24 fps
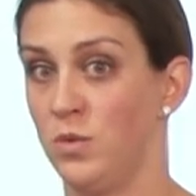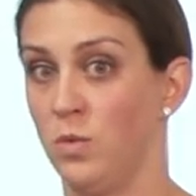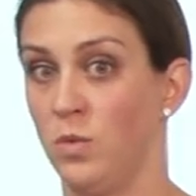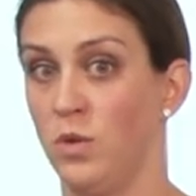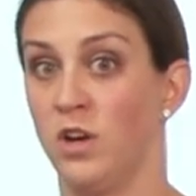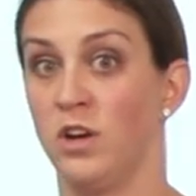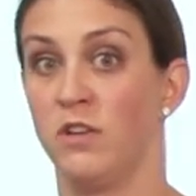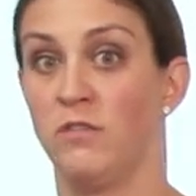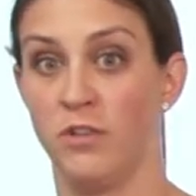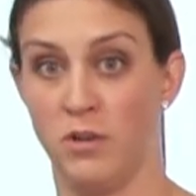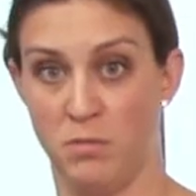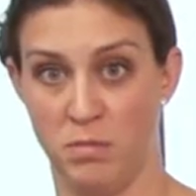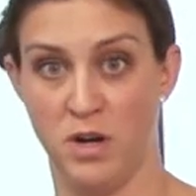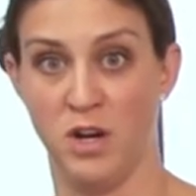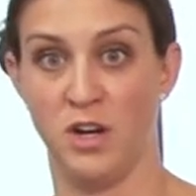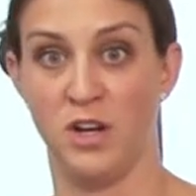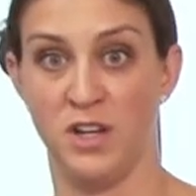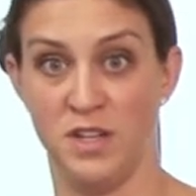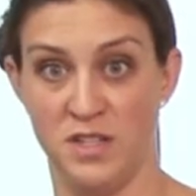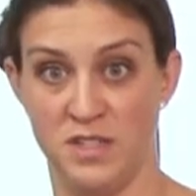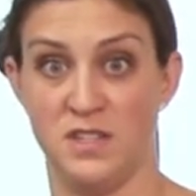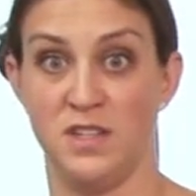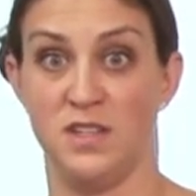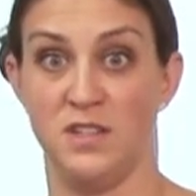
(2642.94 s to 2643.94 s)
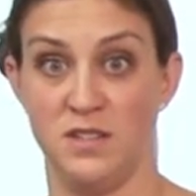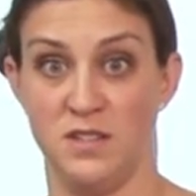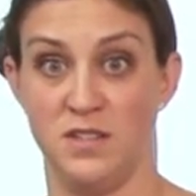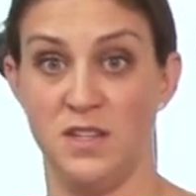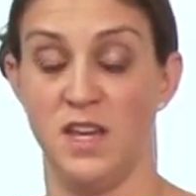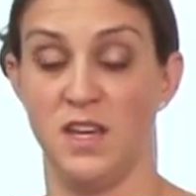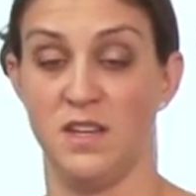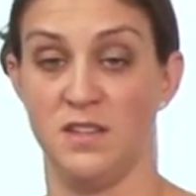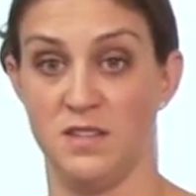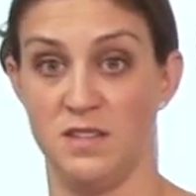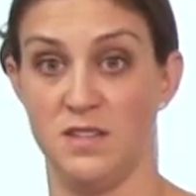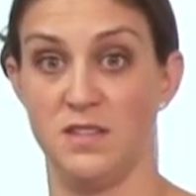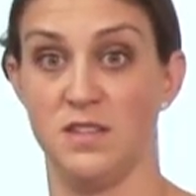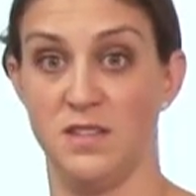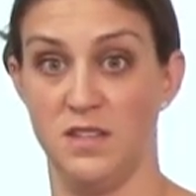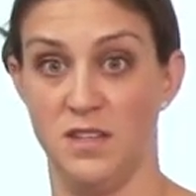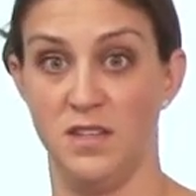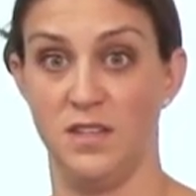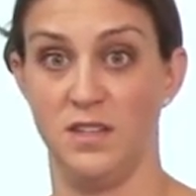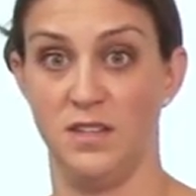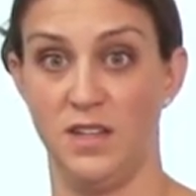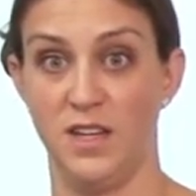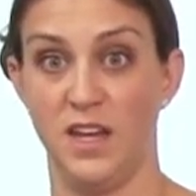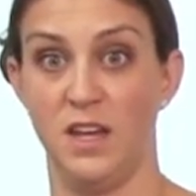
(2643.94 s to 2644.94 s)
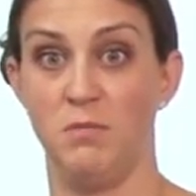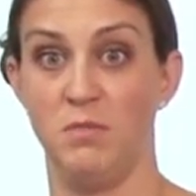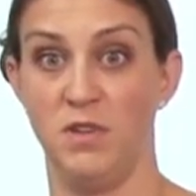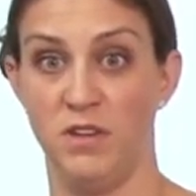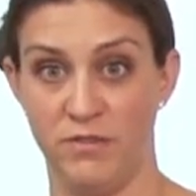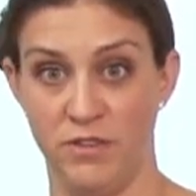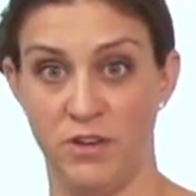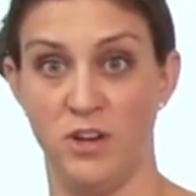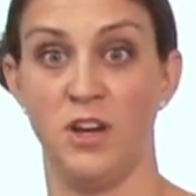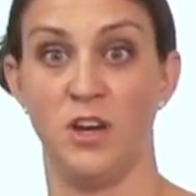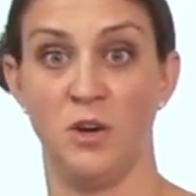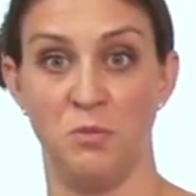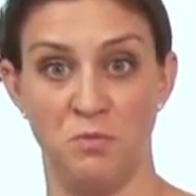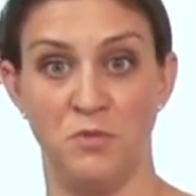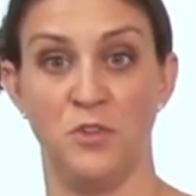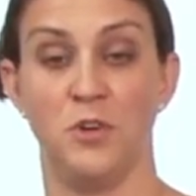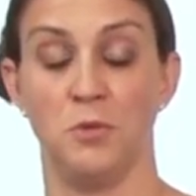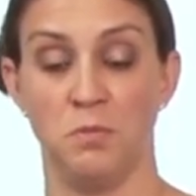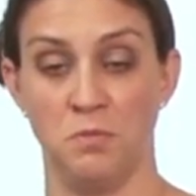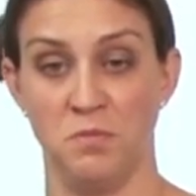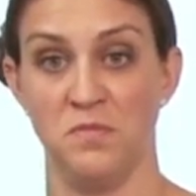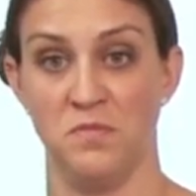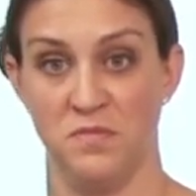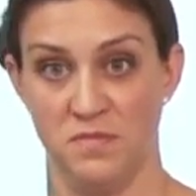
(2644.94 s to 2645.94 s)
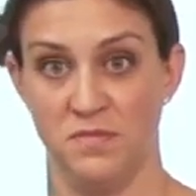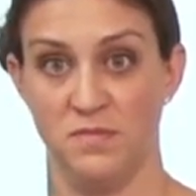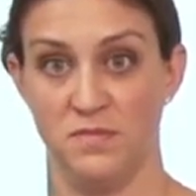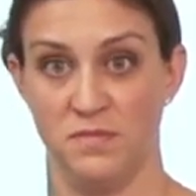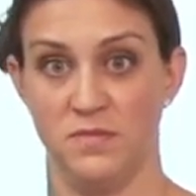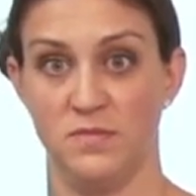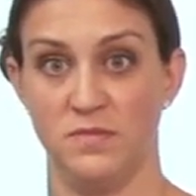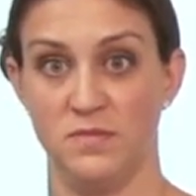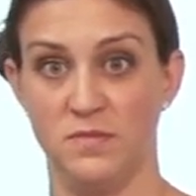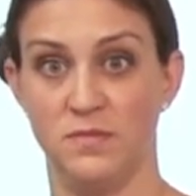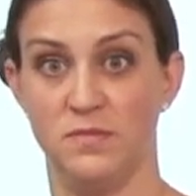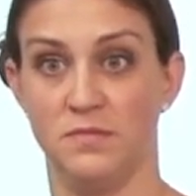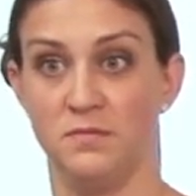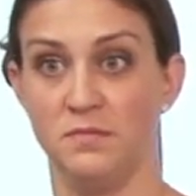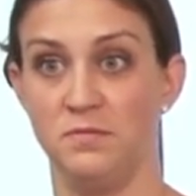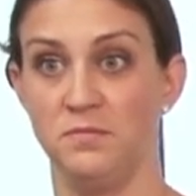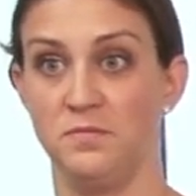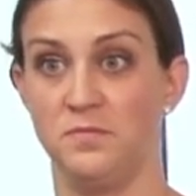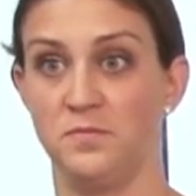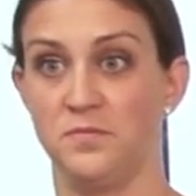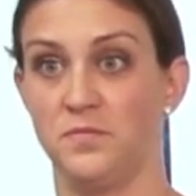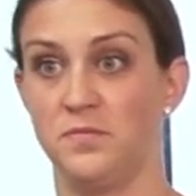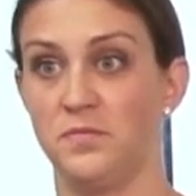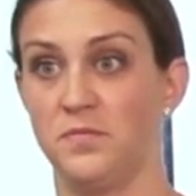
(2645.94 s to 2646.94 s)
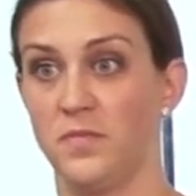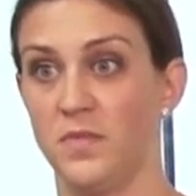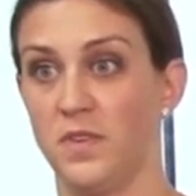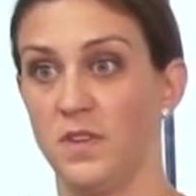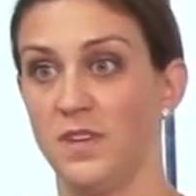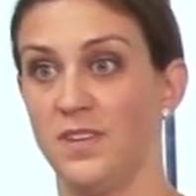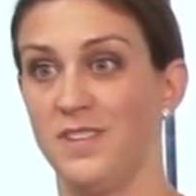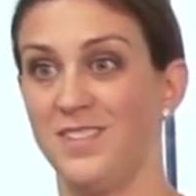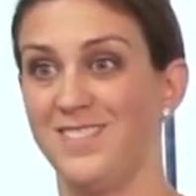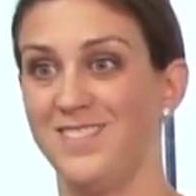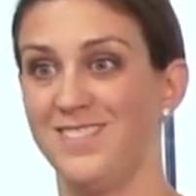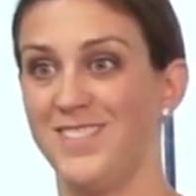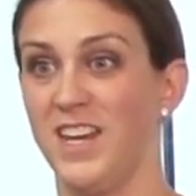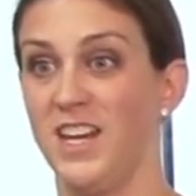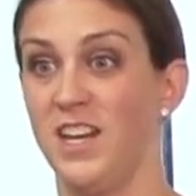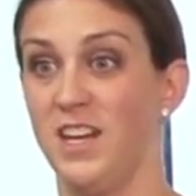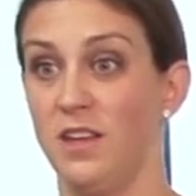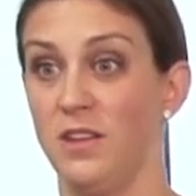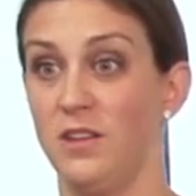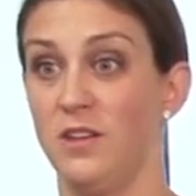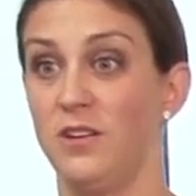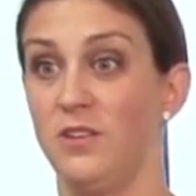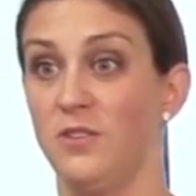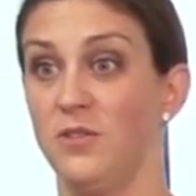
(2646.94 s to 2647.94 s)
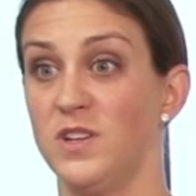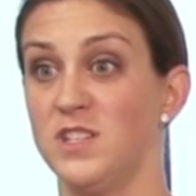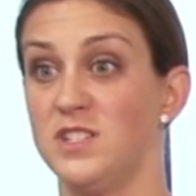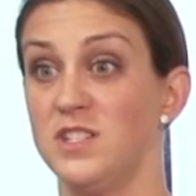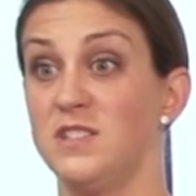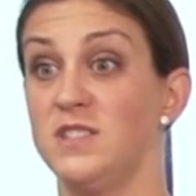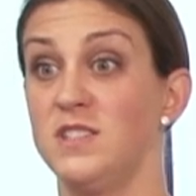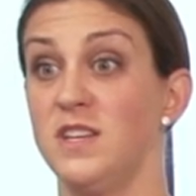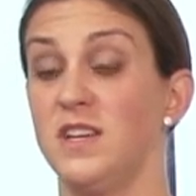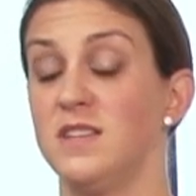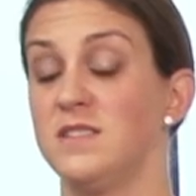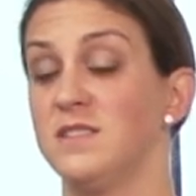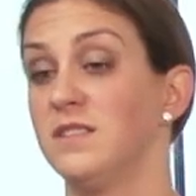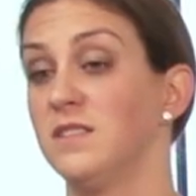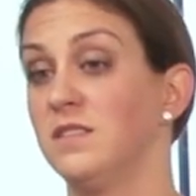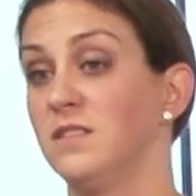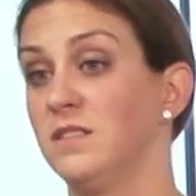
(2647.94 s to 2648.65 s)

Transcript: to work for Parkinson's, yes, it can be very helpful. Mm-hmm. Any other questions? Yes.